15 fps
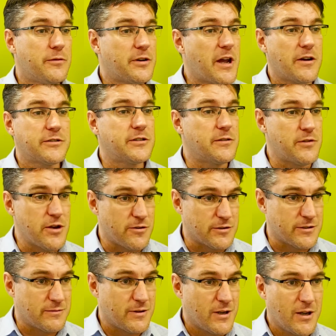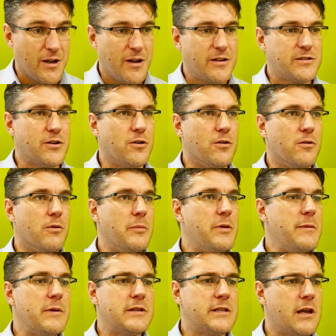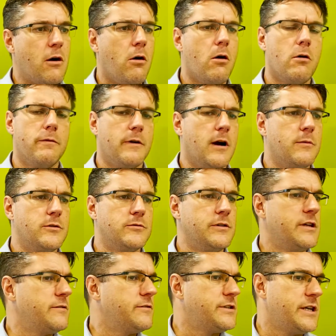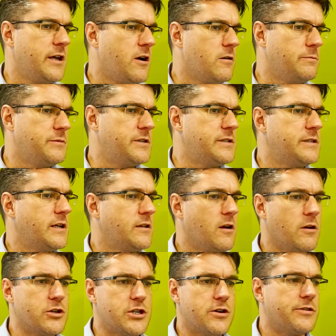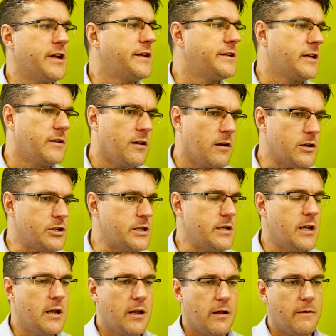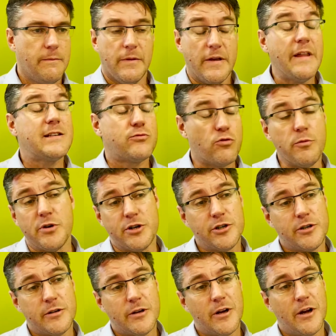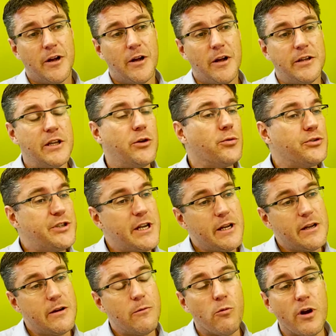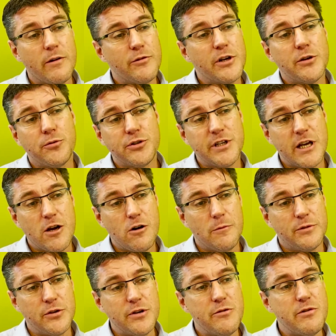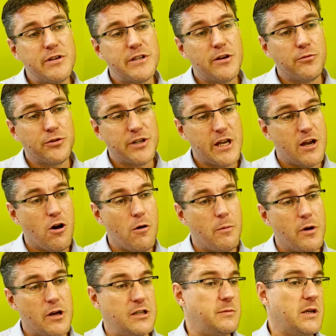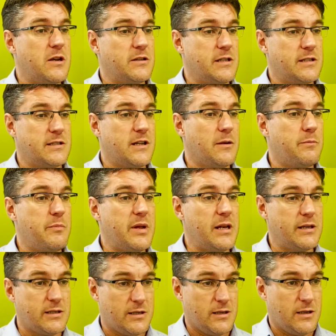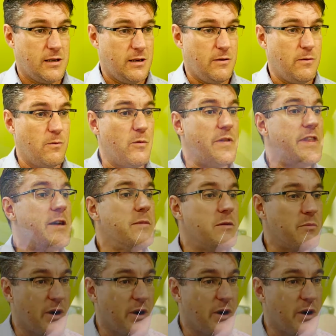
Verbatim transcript: for thousands of years. So when people say, oh, farmers will never take up this technology or that technology, that's rubbish. They don't take, whatever they don't take up, the only reason they don't take up is because it's not built with them in